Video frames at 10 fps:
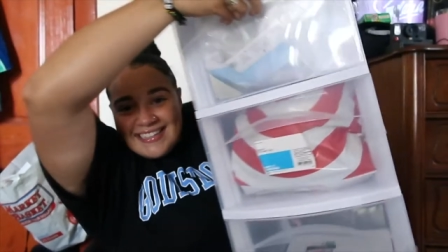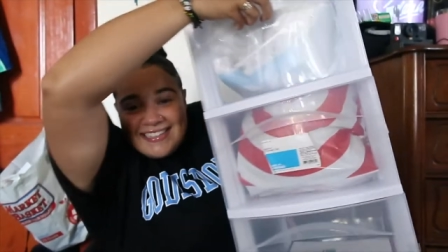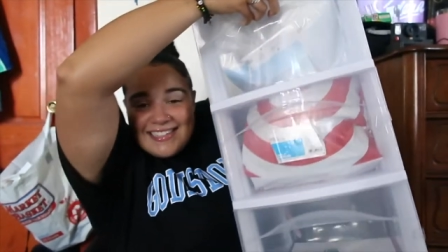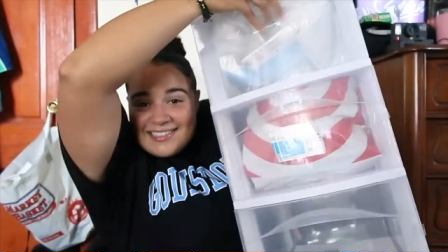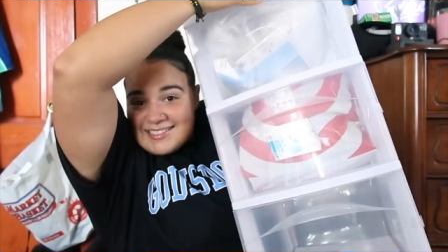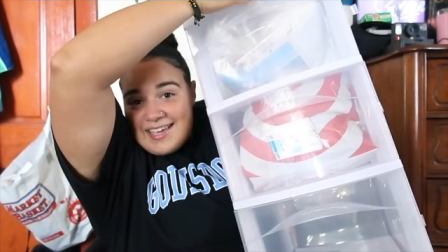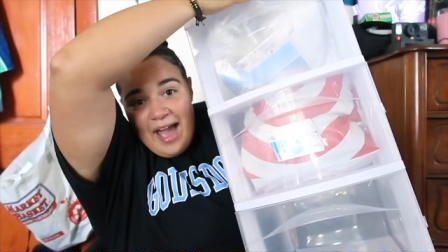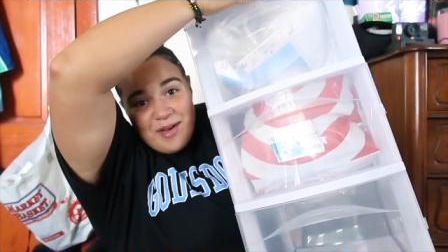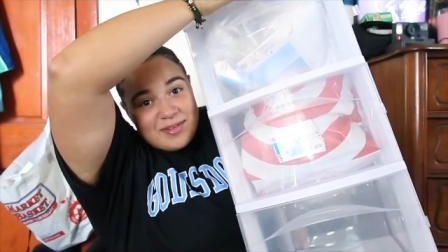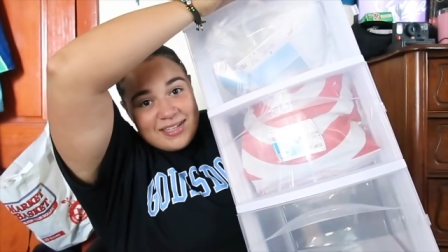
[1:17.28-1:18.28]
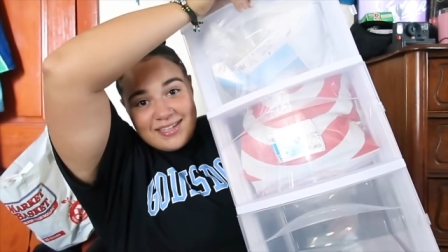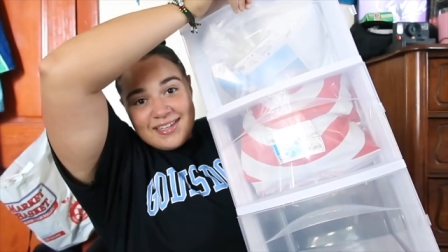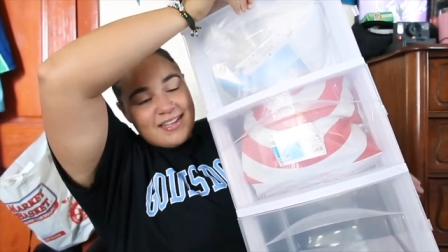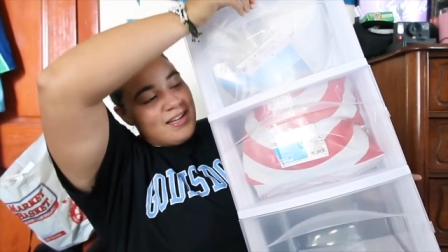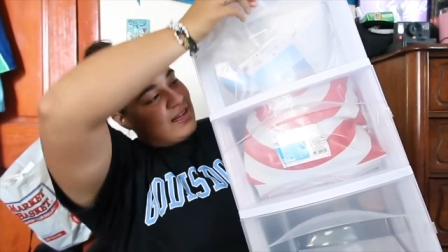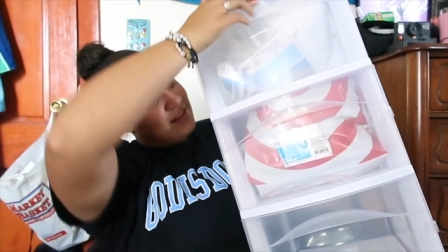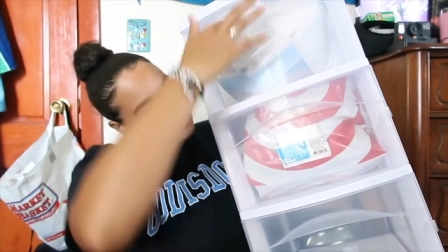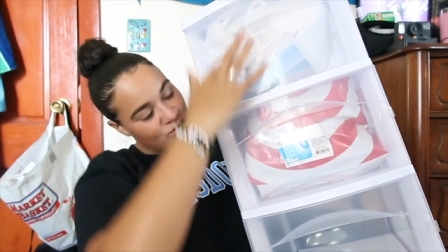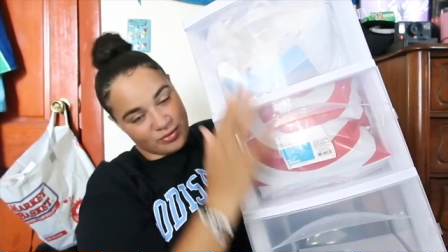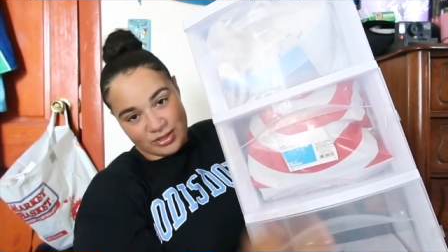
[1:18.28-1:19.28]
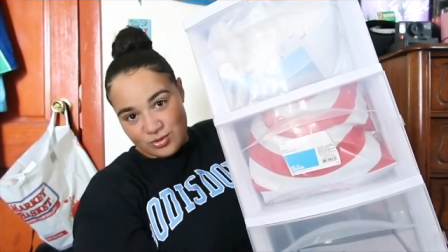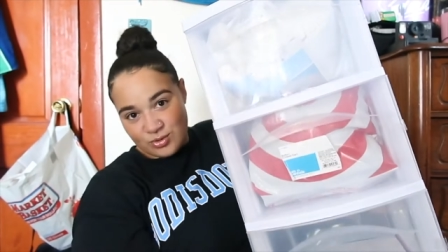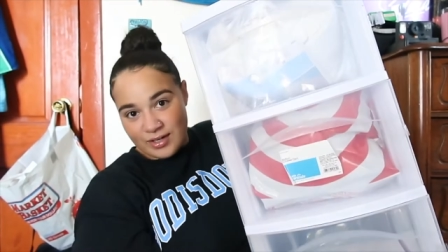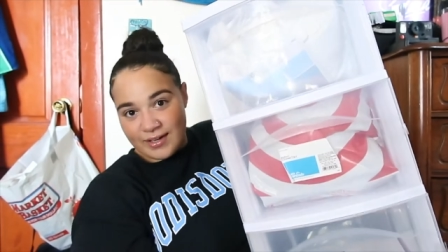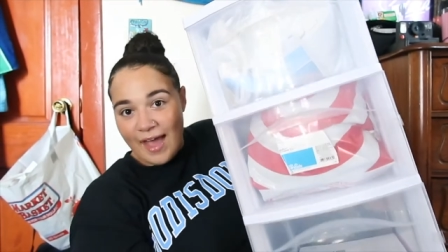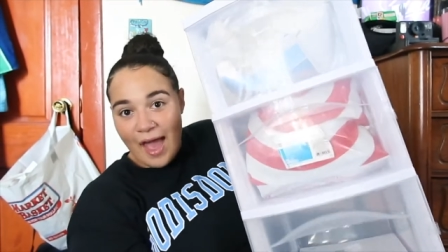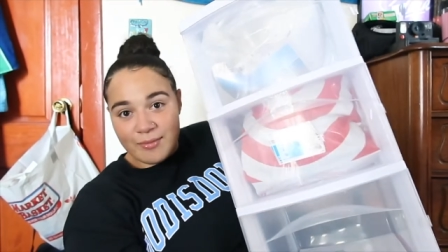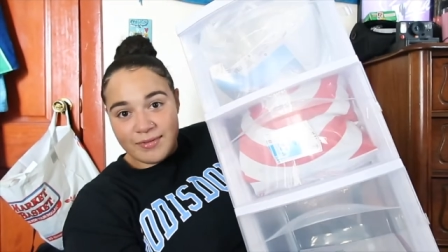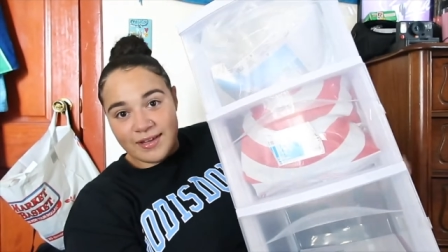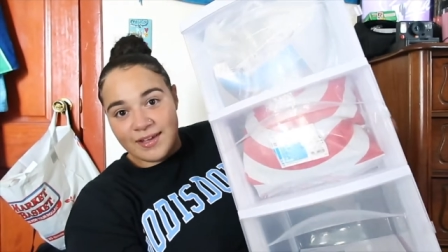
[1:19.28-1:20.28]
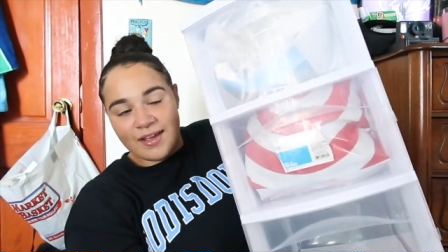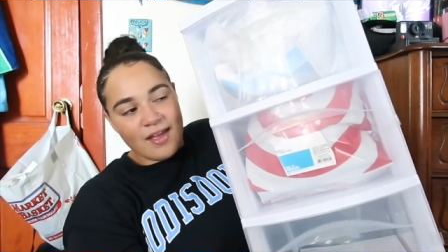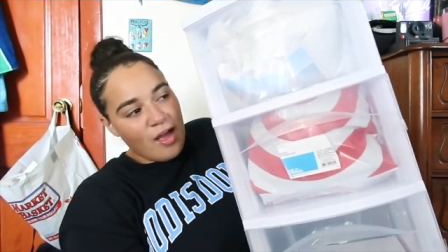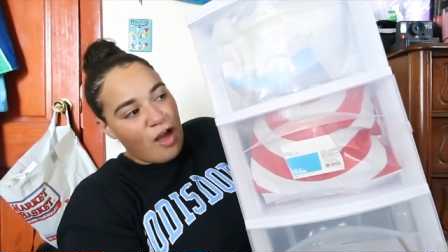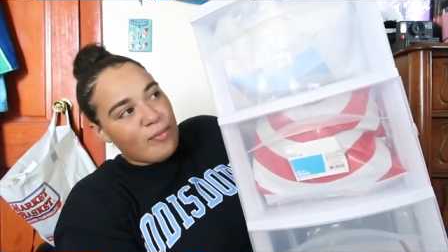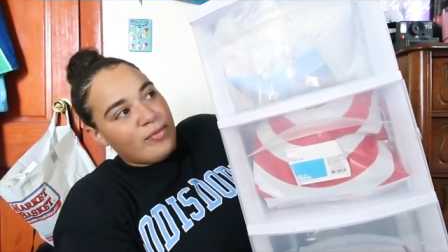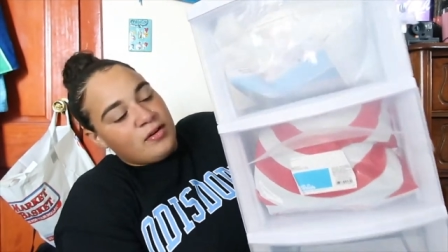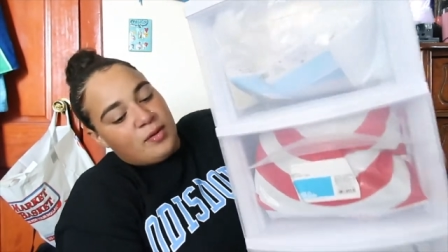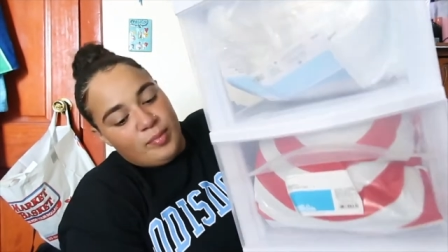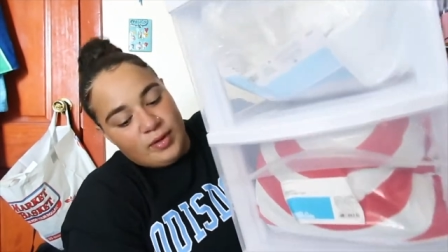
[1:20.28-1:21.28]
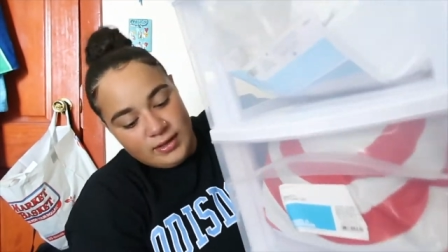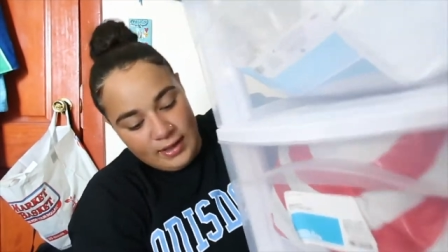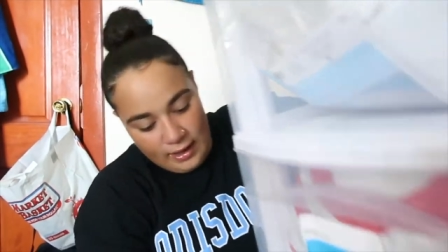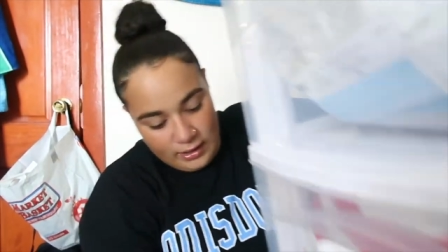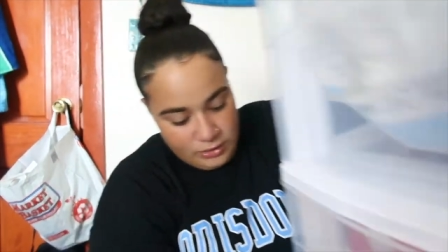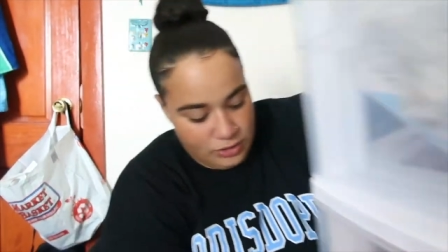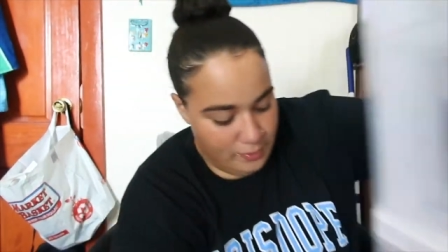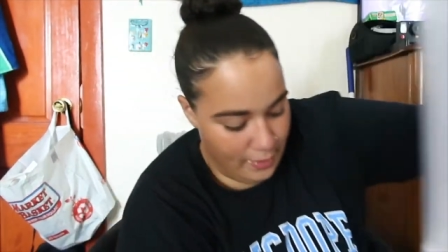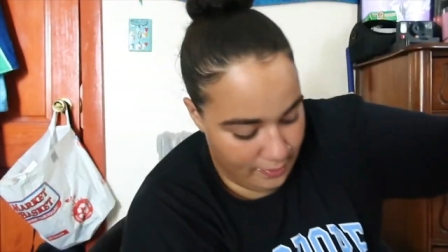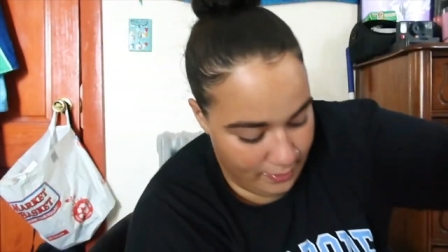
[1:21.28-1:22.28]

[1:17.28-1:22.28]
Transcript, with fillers: this cabinet is a three drawer cabinet i plan on putting that under my